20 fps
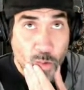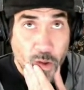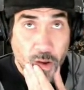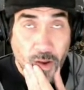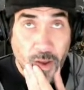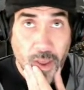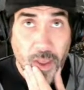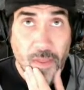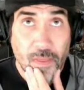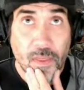
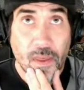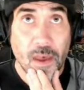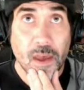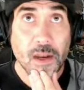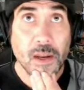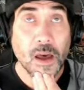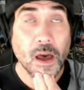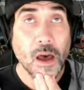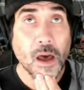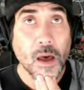and then
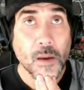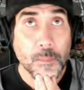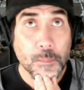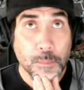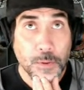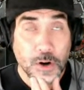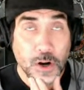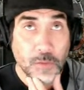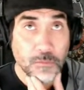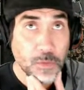
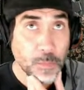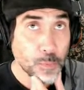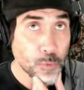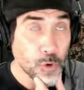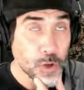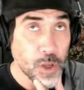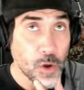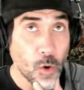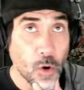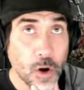put it up for pre-order